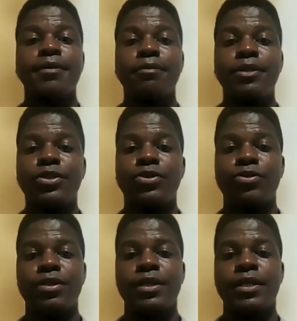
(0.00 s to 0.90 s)

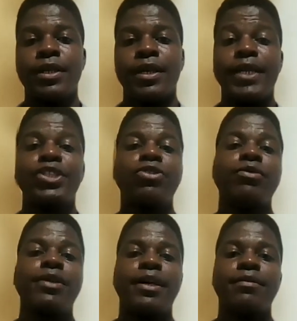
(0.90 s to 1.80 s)
mystery. I
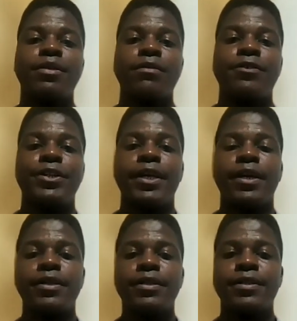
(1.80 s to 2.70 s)
generally have a love for the
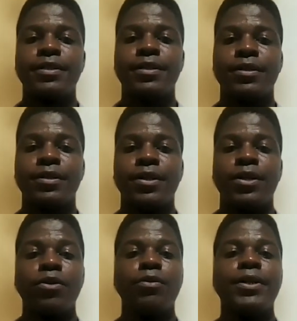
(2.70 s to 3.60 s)
arts,
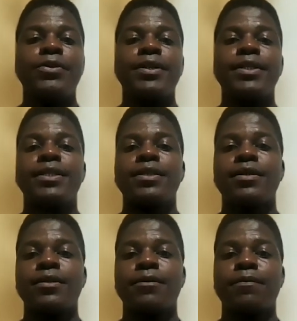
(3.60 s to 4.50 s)
whether it's
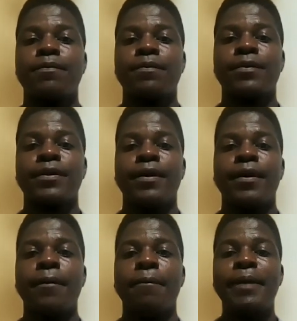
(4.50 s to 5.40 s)

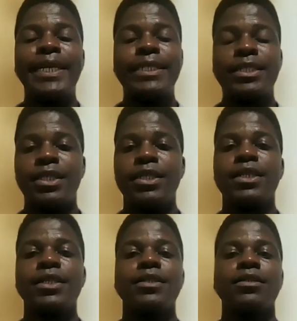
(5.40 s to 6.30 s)

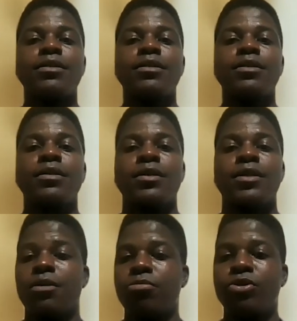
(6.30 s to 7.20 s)
paintings,
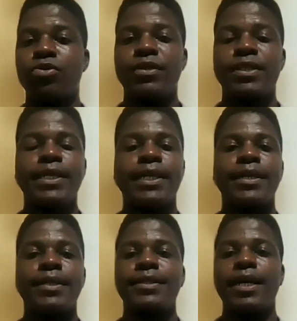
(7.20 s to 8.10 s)
music,
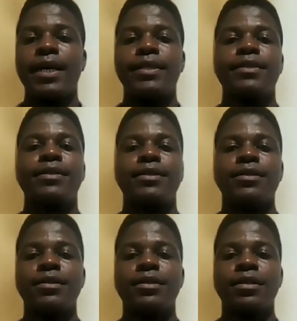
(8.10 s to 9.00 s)
dance,
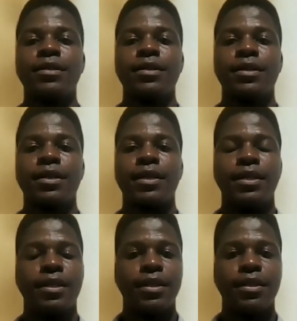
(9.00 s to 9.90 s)

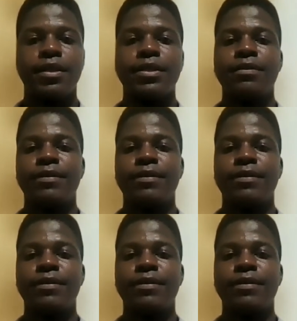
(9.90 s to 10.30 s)
and things